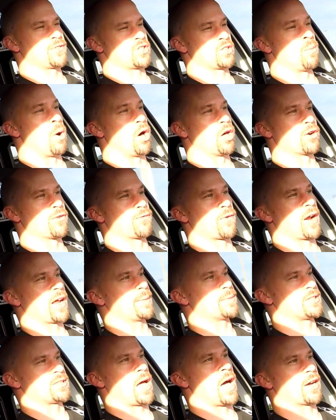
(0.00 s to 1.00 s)
smaller
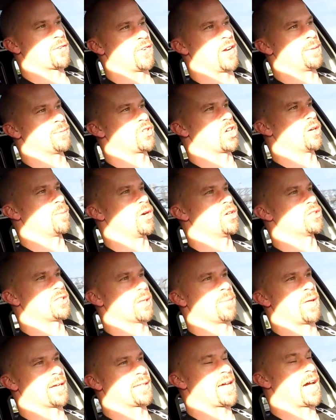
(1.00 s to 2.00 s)
frame, stock frame turbo,
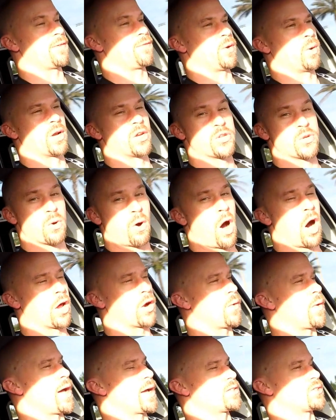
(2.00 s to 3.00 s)
something like that, if you want to do auto X